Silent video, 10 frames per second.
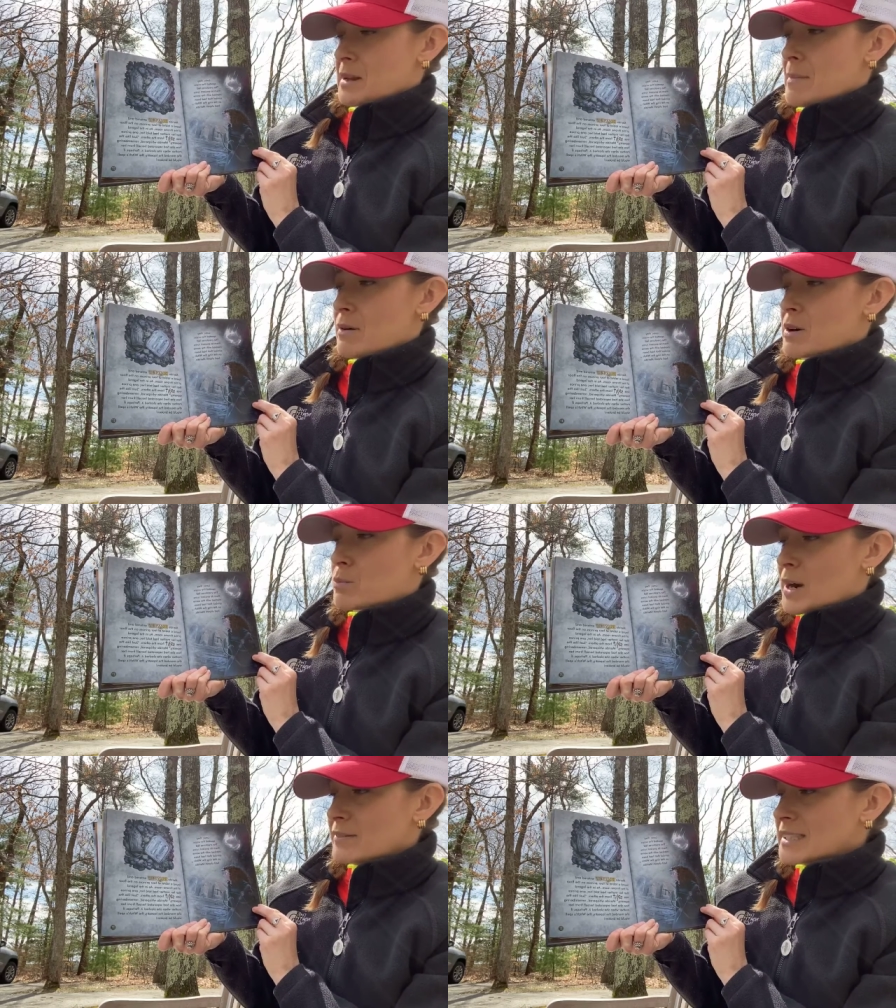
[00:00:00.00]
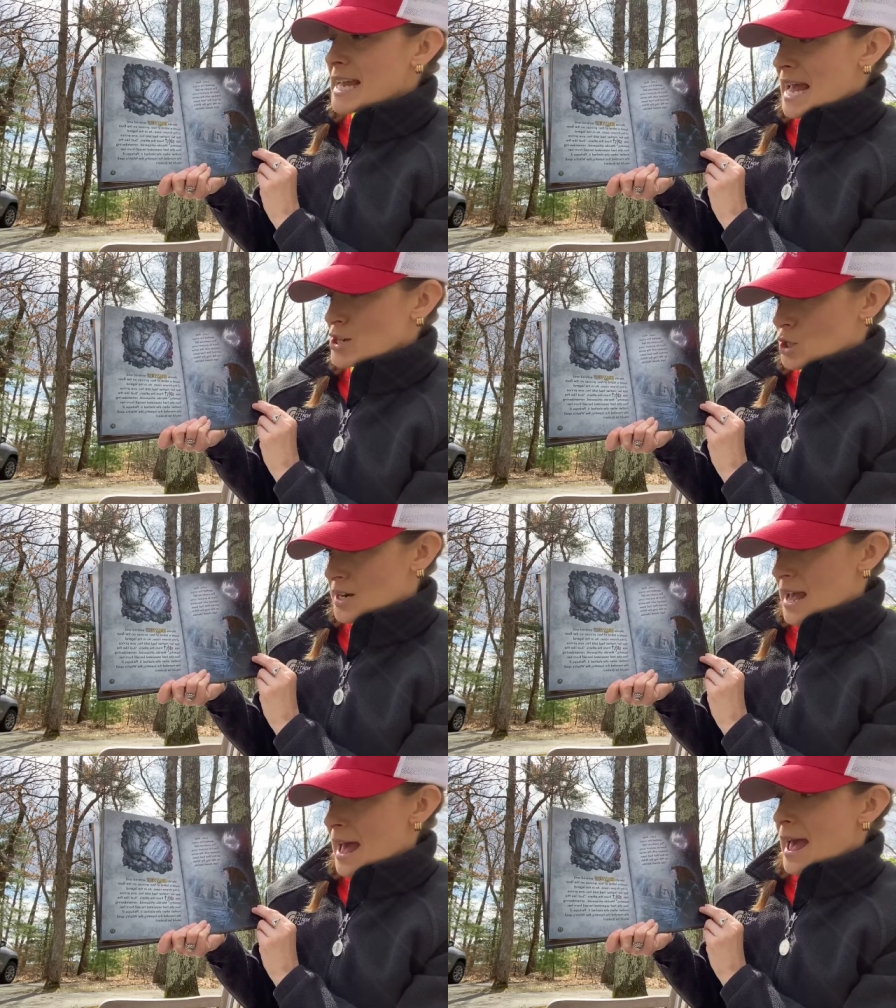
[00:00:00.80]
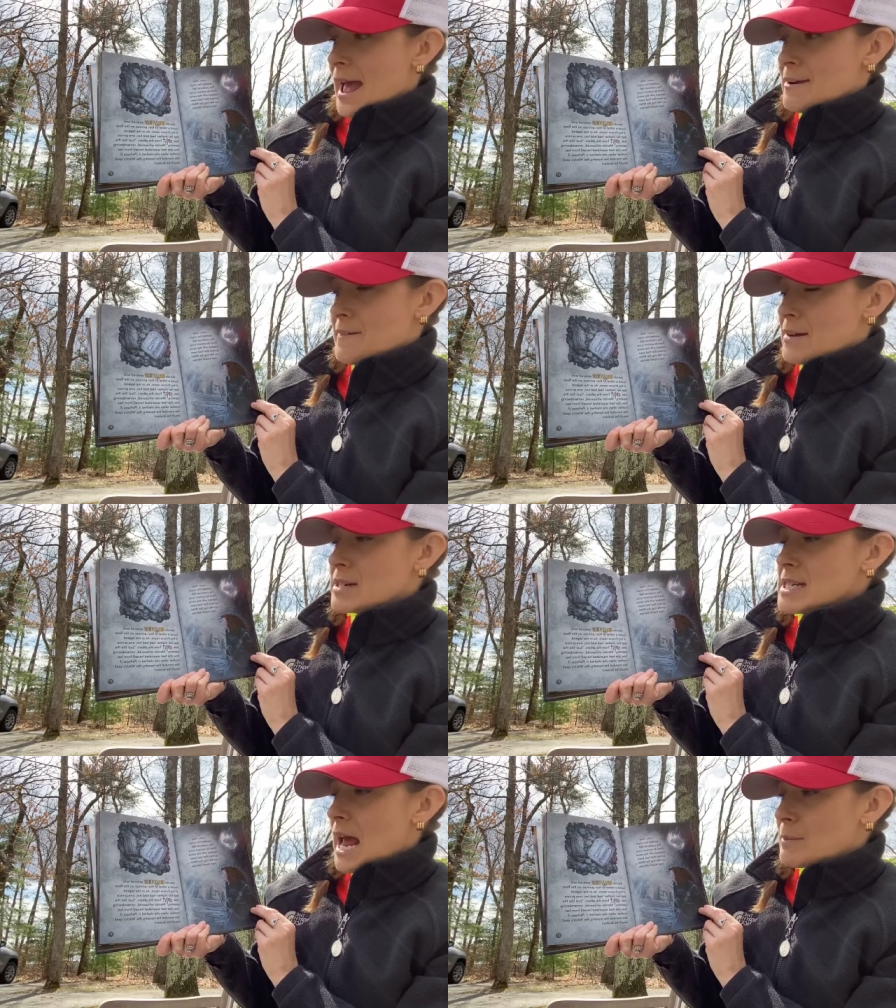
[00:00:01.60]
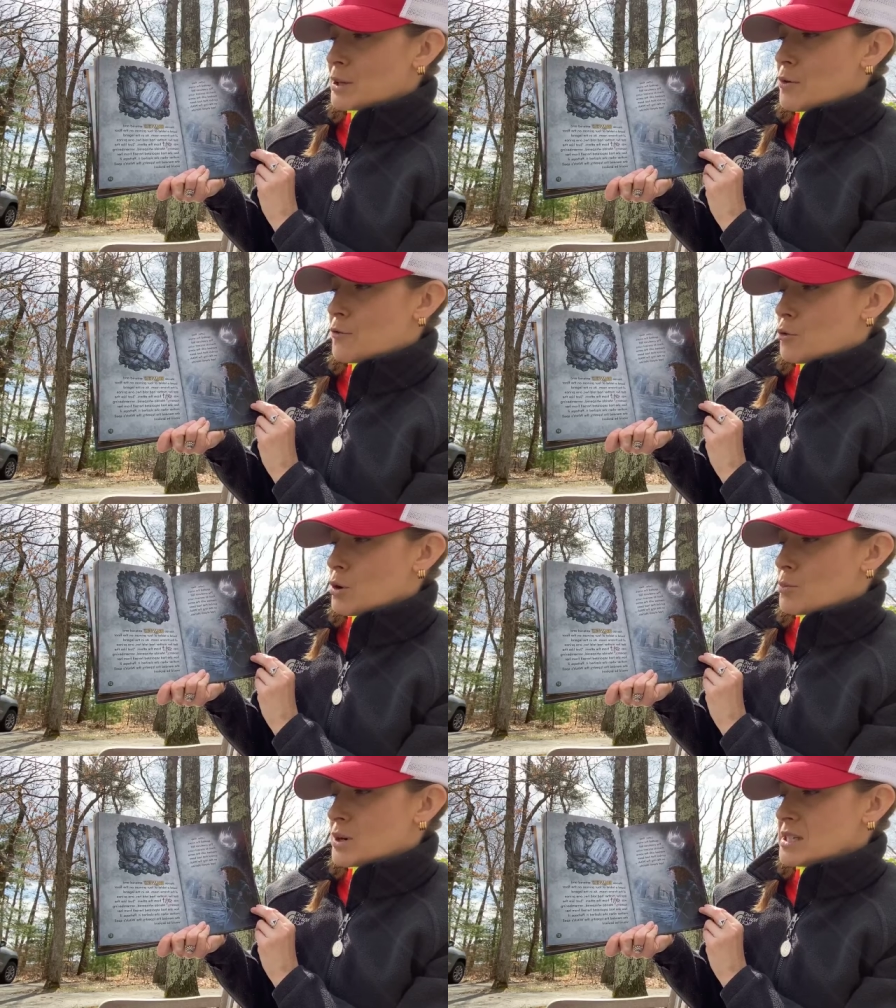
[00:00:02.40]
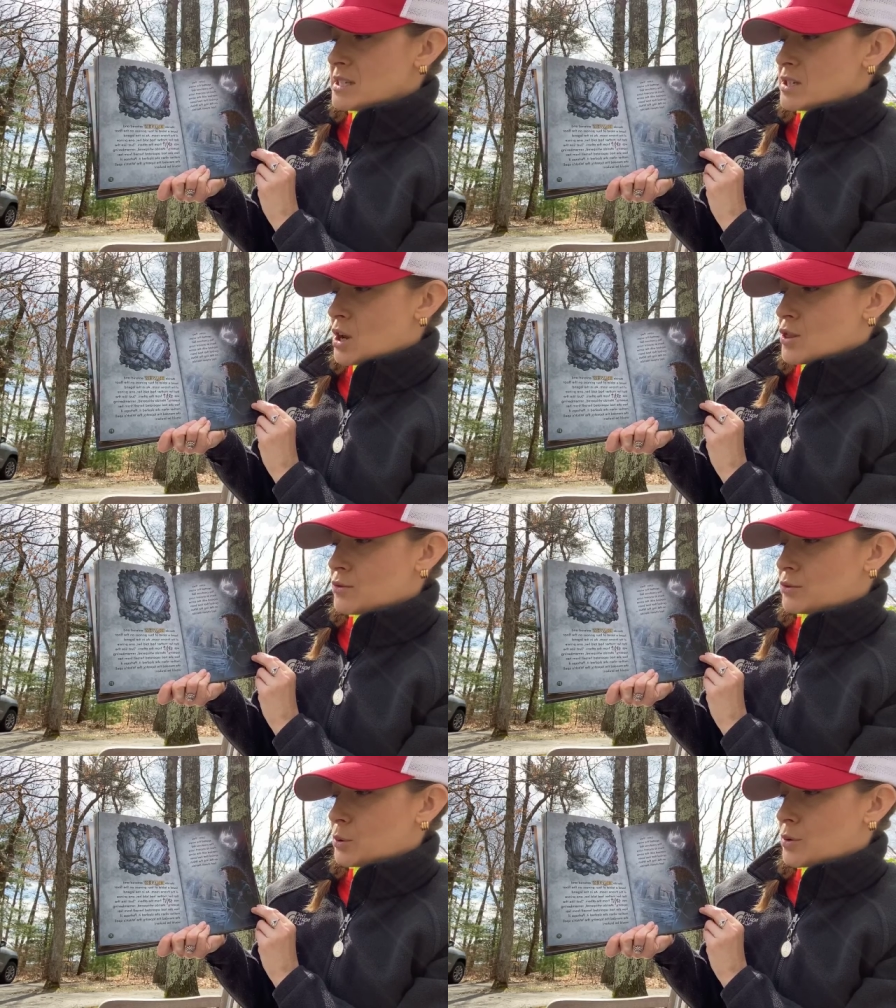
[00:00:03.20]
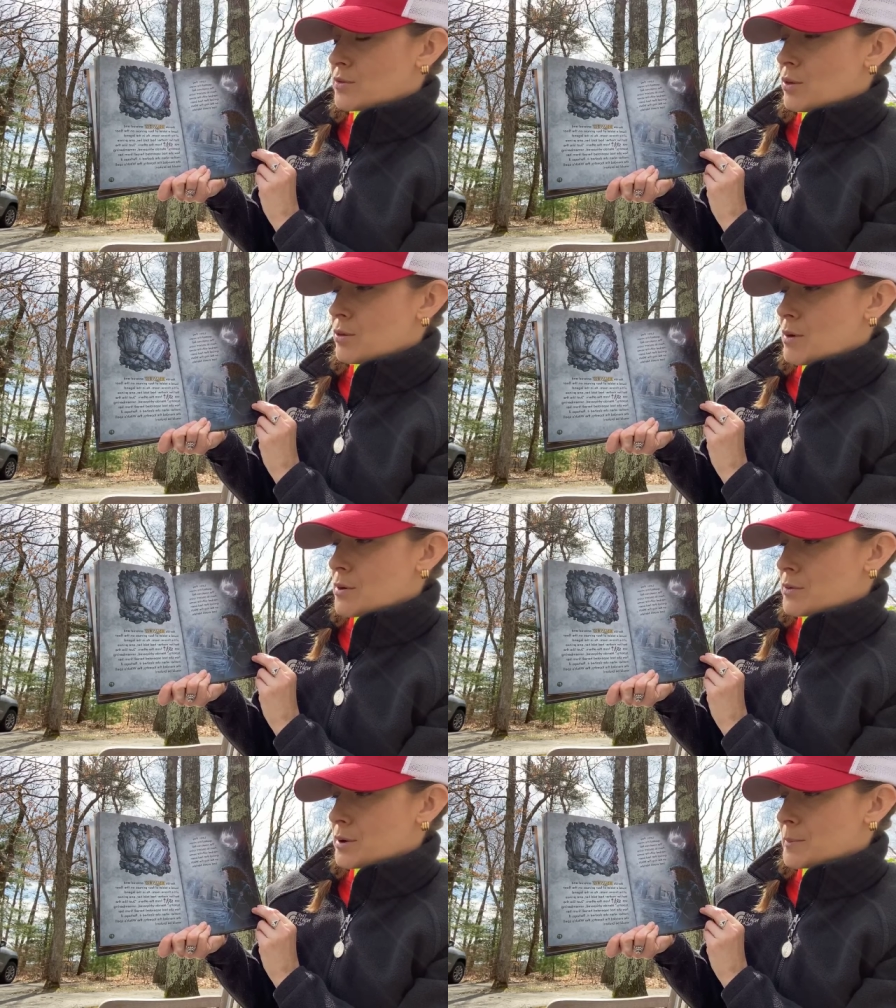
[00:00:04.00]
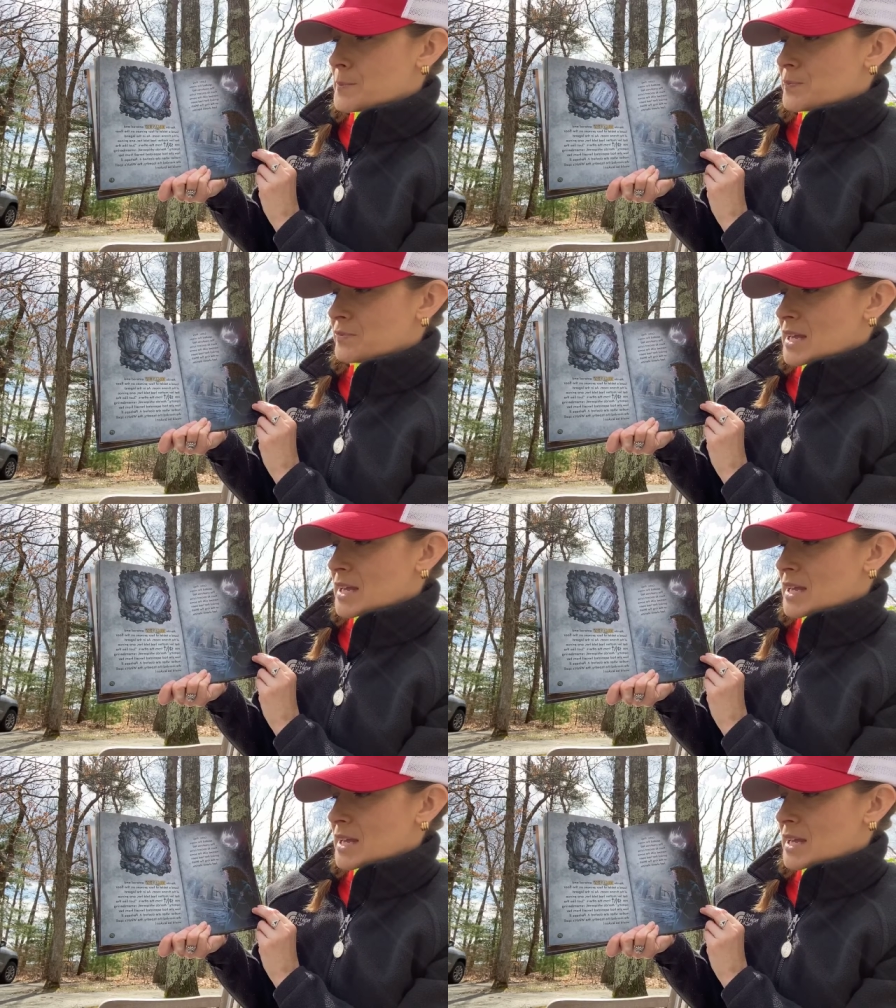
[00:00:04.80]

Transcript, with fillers: Merida bravely entered and found a tablet of four princes on the floor of the throne room.